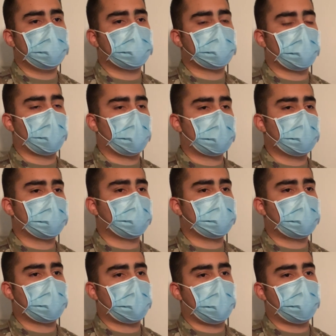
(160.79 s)
is working towards
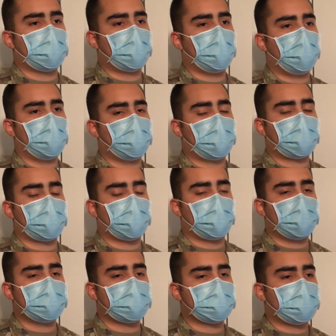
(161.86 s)
that common goal, that
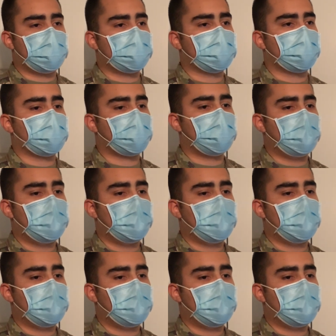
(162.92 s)
creates a sense of